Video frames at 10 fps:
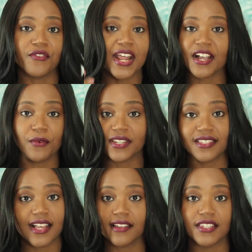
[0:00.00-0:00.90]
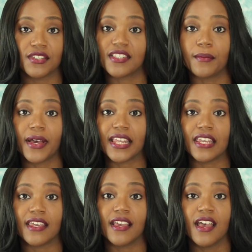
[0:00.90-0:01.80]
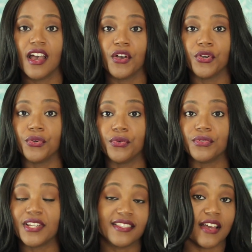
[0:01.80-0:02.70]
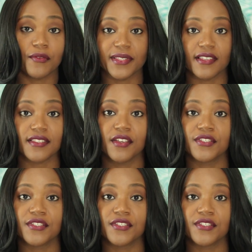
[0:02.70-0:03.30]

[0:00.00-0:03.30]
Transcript: They're not going to sell it to somebody who doesn't have a business.